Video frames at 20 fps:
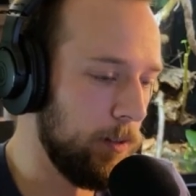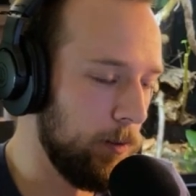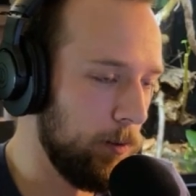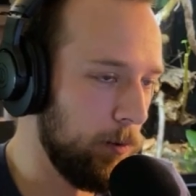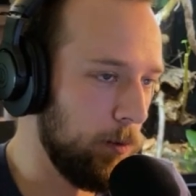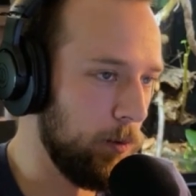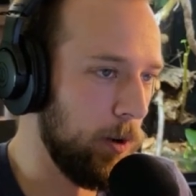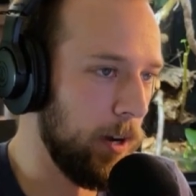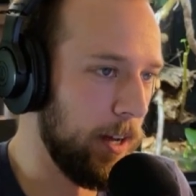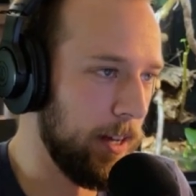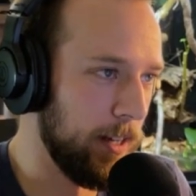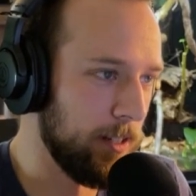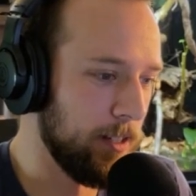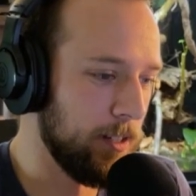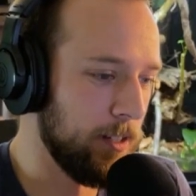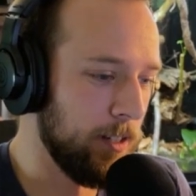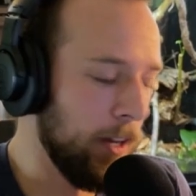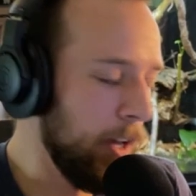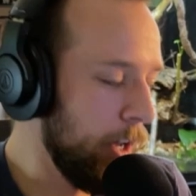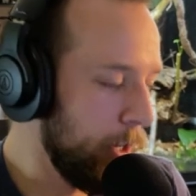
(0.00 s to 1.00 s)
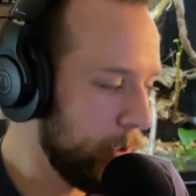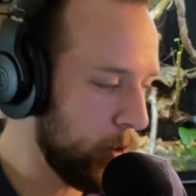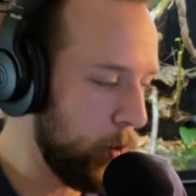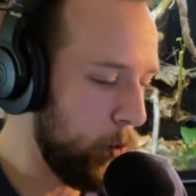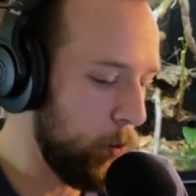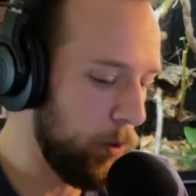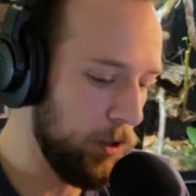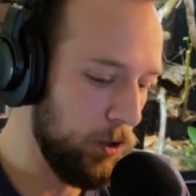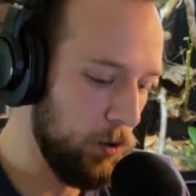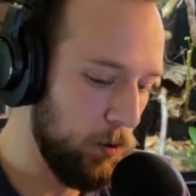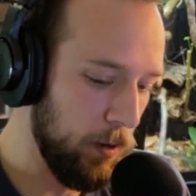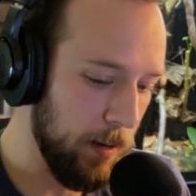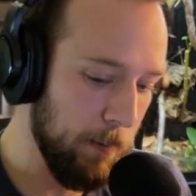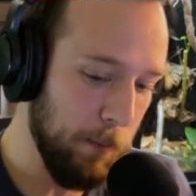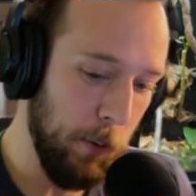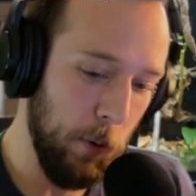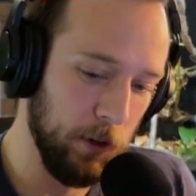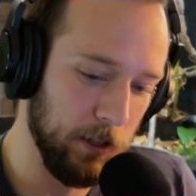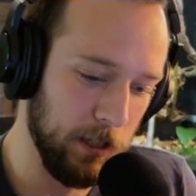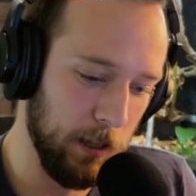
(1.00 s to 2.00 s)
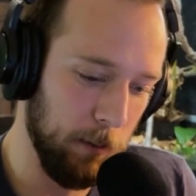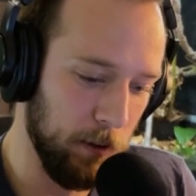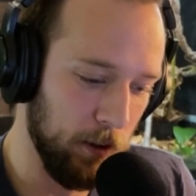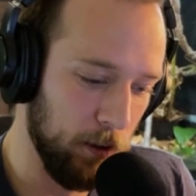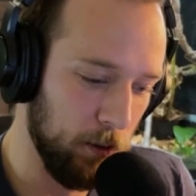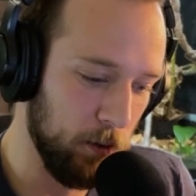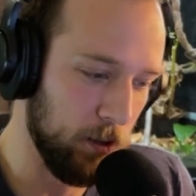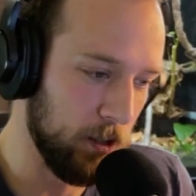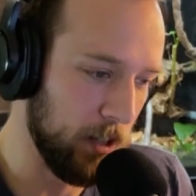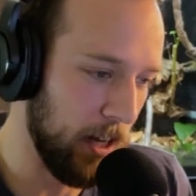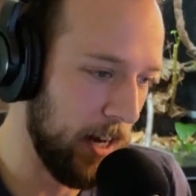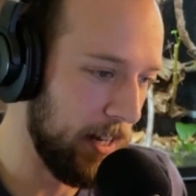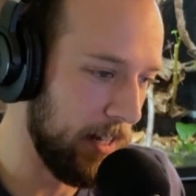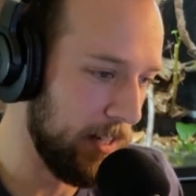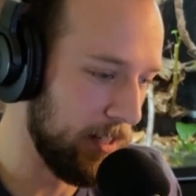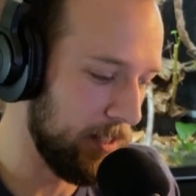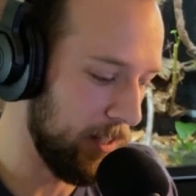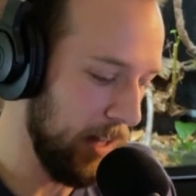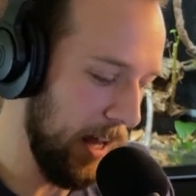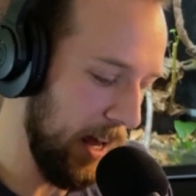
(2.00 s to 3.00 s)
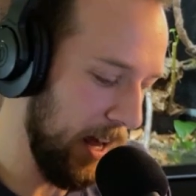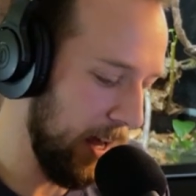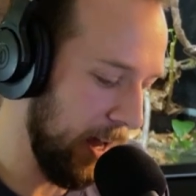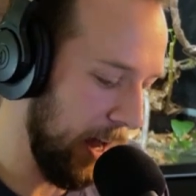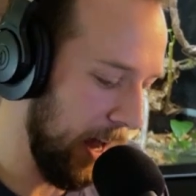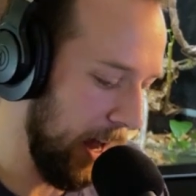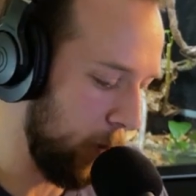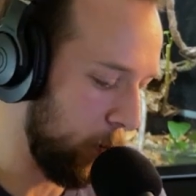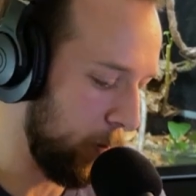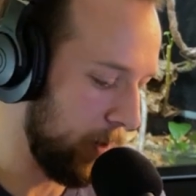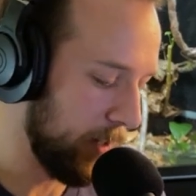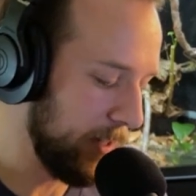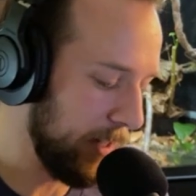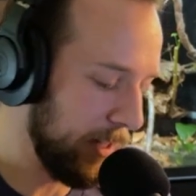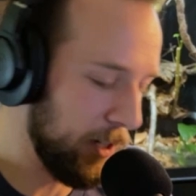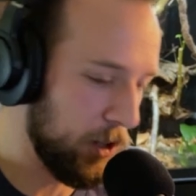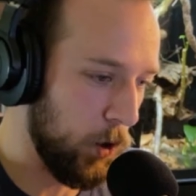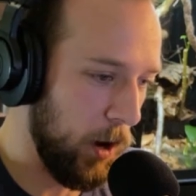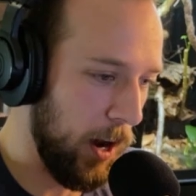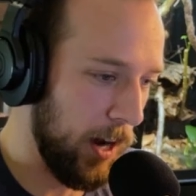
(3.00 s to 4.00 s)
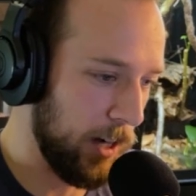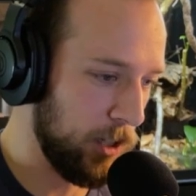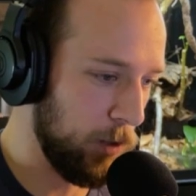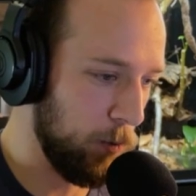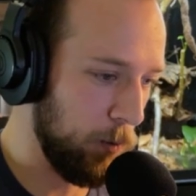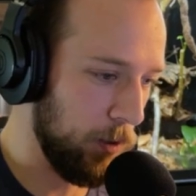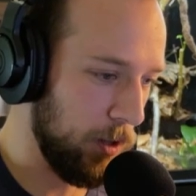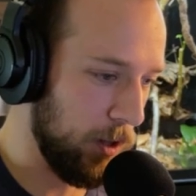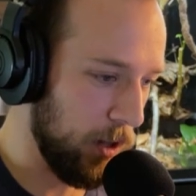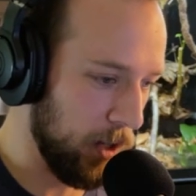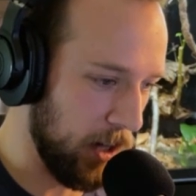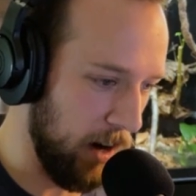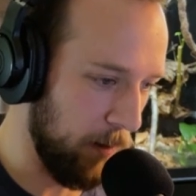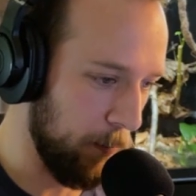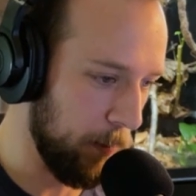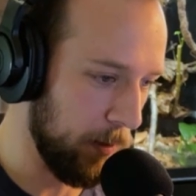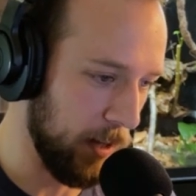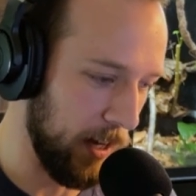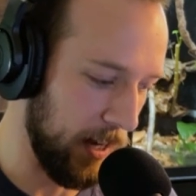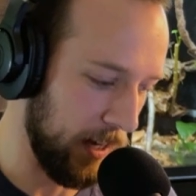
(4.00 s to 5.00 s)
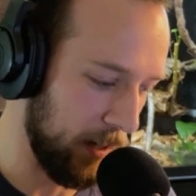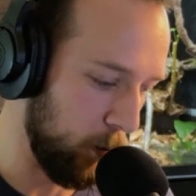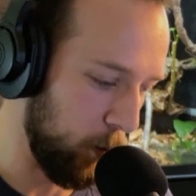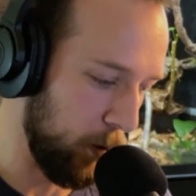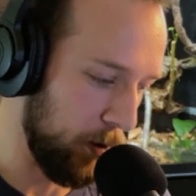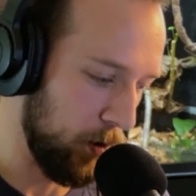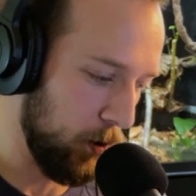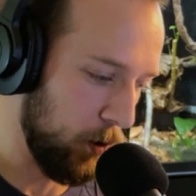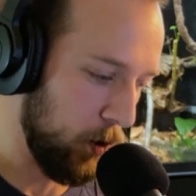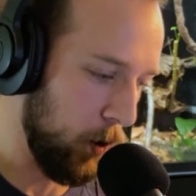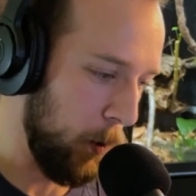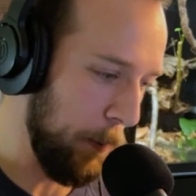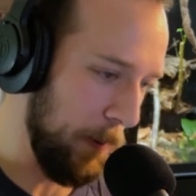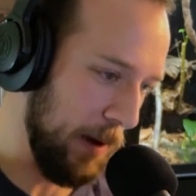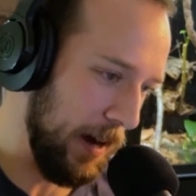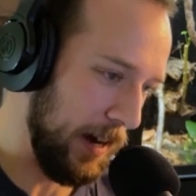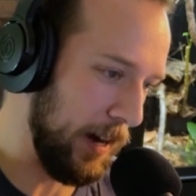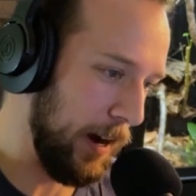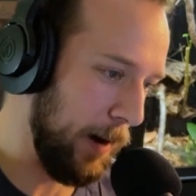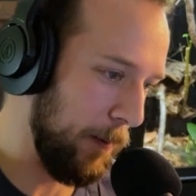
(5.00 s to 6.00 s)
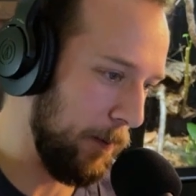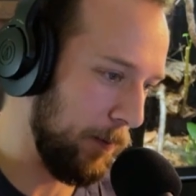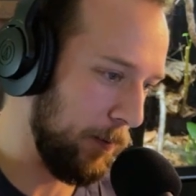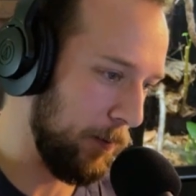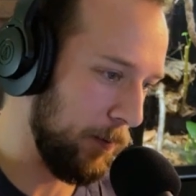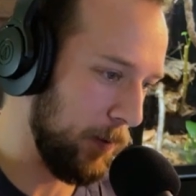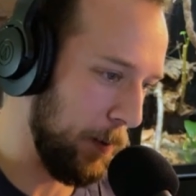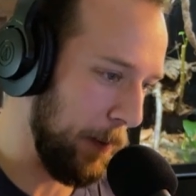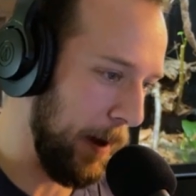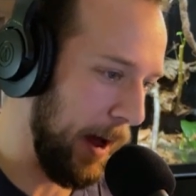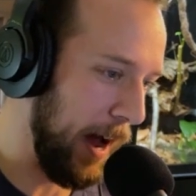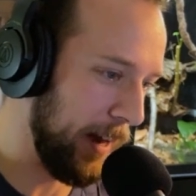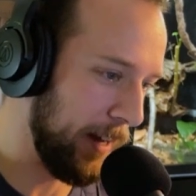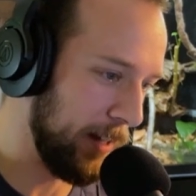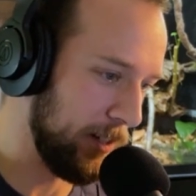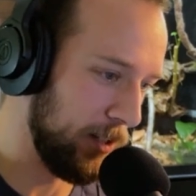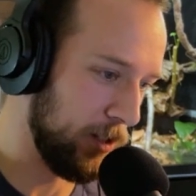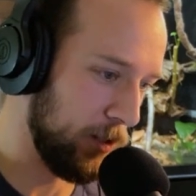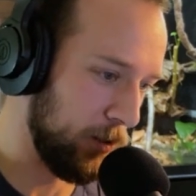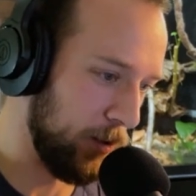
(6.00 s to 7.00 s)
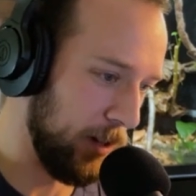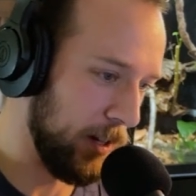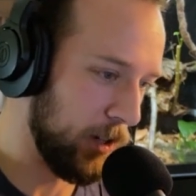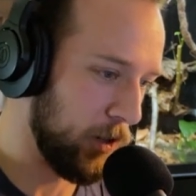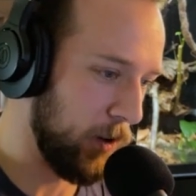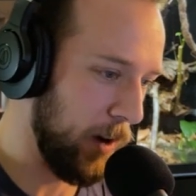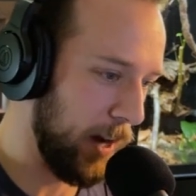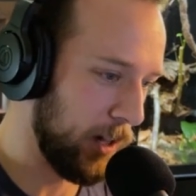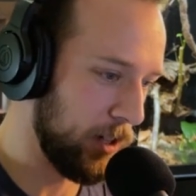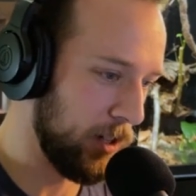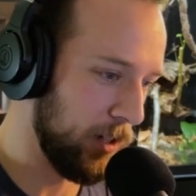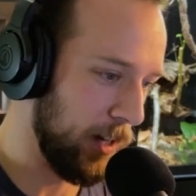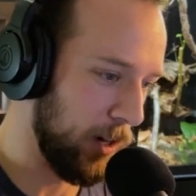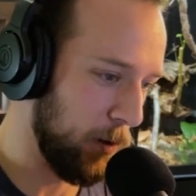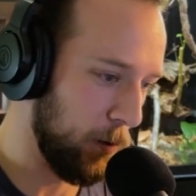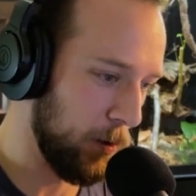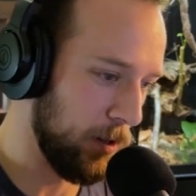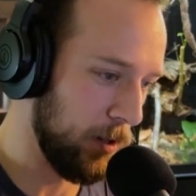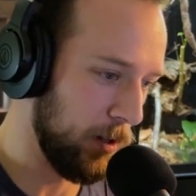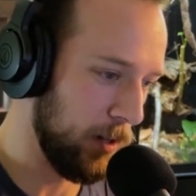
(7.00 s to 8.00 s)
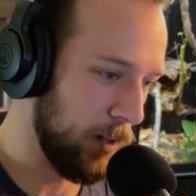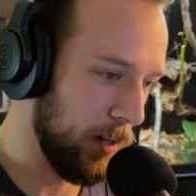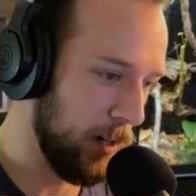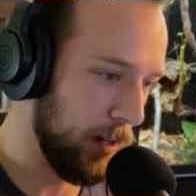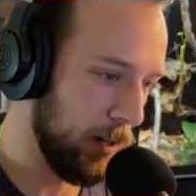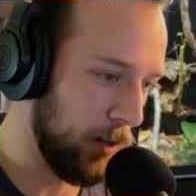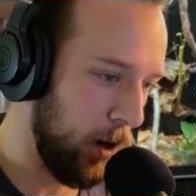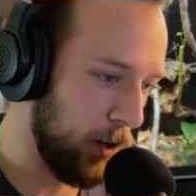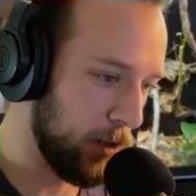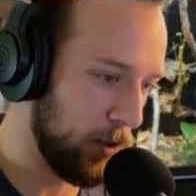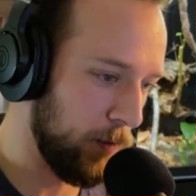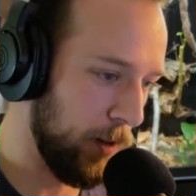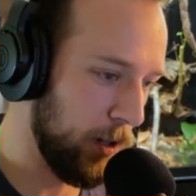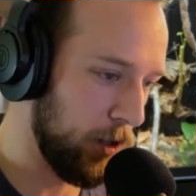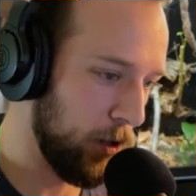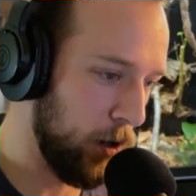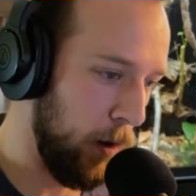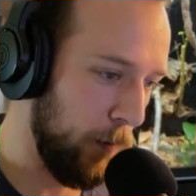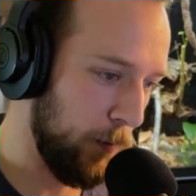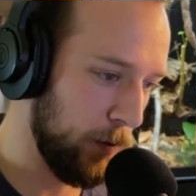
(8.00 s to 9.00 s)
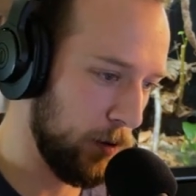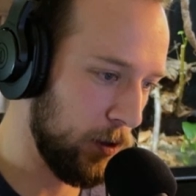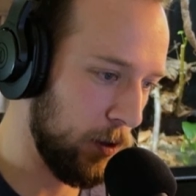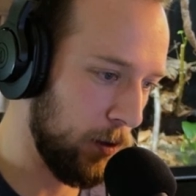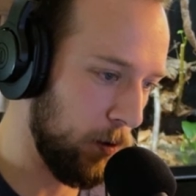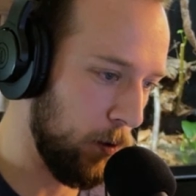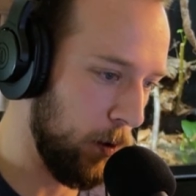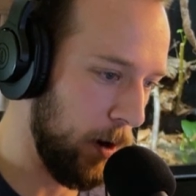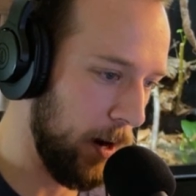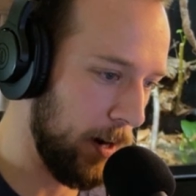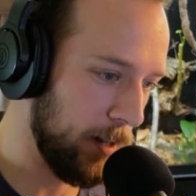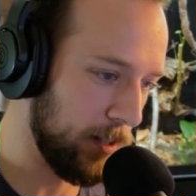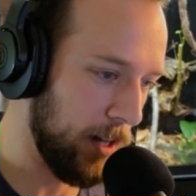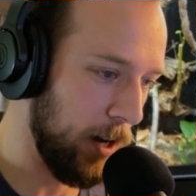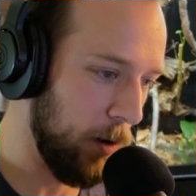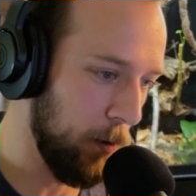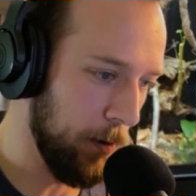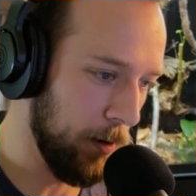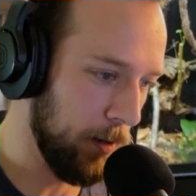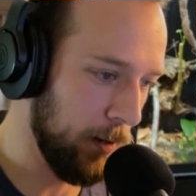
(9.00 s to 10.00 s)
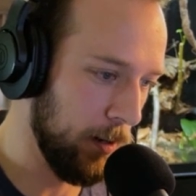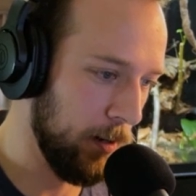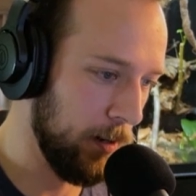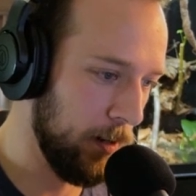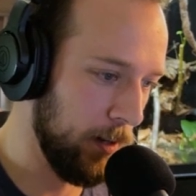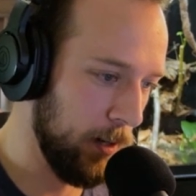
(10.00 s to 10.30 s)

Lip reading: Right. So when you import something through CITES, what is the interaction with the government like? When you go pick up the package, is there an interaction there with the conservation officer, or how does that work?